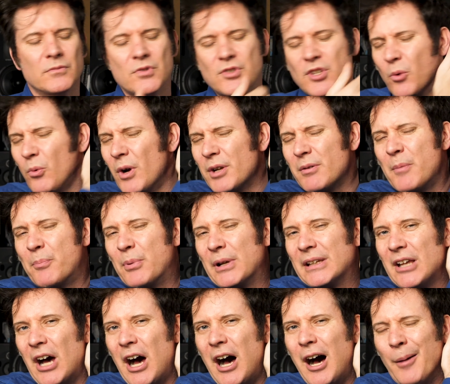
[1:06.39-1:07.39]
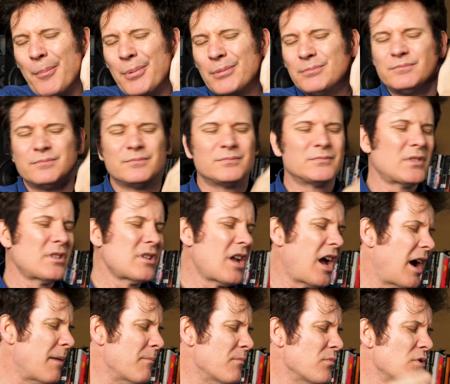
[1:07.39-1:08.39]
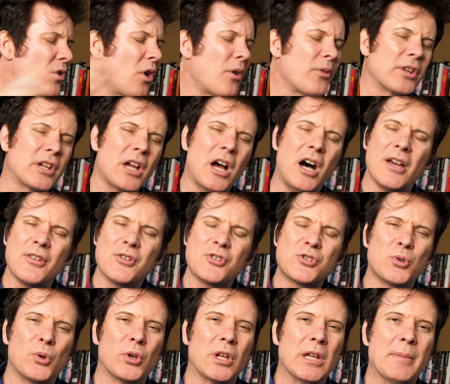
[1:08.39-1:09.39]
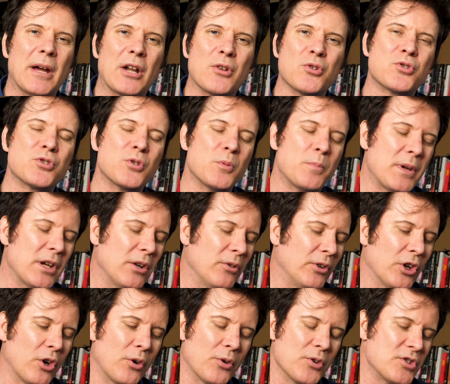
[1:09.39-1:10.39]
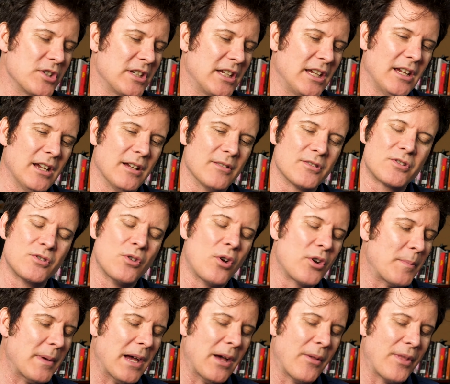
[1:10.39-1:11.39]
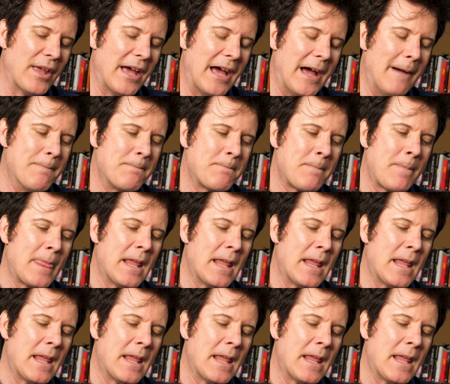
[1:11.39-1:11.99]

So why do I bring that up? I'm not the guy that's talking about a superiority here. It's not about that.